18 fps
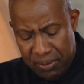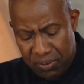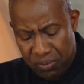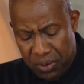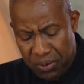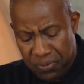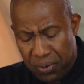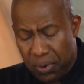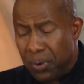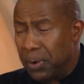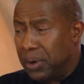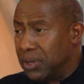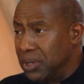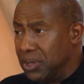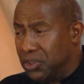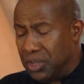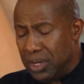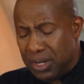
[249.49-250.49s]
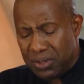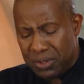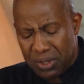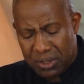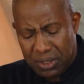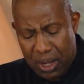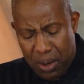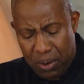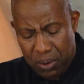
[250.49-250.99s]
referring to
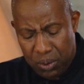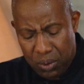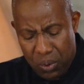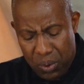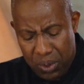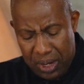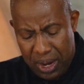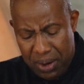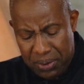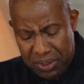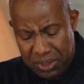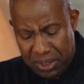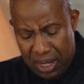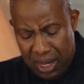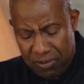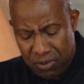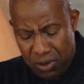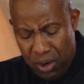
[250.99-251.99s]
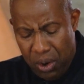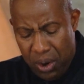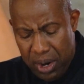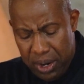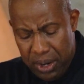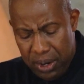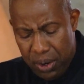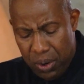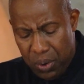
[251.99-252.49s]
Jesus, our Lord, our Savior,
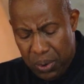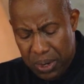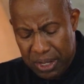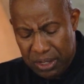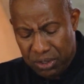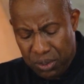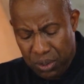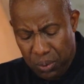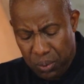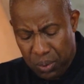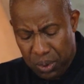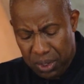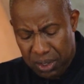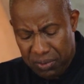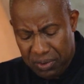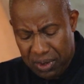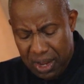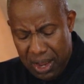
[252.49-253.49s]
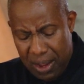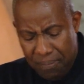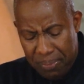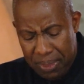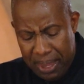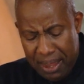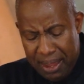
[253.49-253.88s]
who is the Word of God,